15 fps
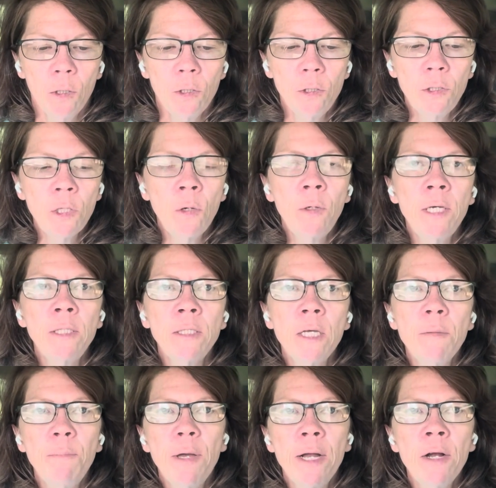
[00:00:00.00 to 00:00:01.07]
So he's
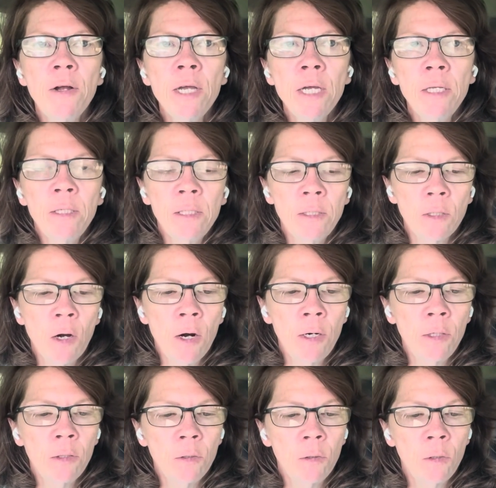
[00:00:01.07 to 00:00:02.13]
comparing in this
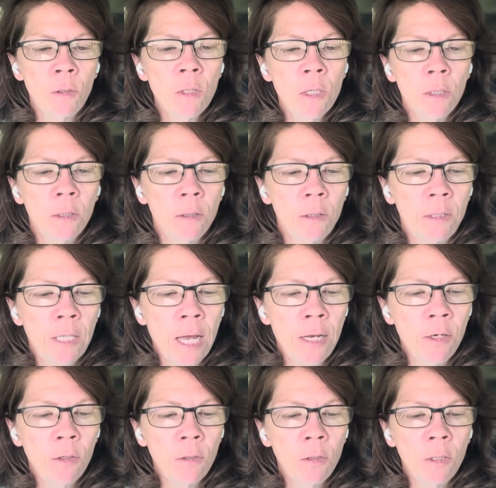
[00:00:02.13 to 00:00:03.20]
article
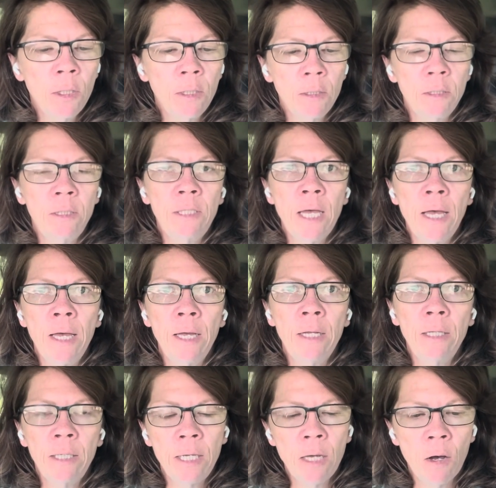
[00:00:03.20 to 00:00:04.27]
Daniel De
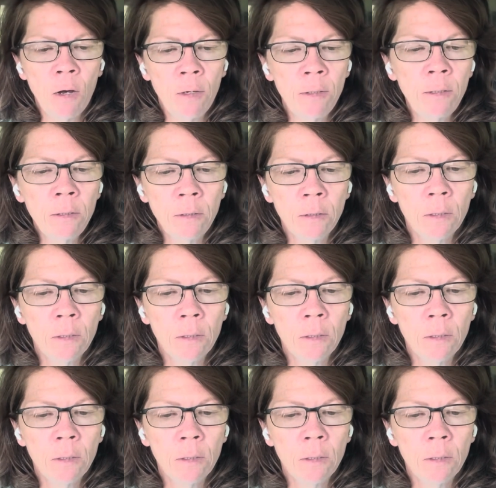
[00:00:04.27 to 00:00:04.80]
Leon,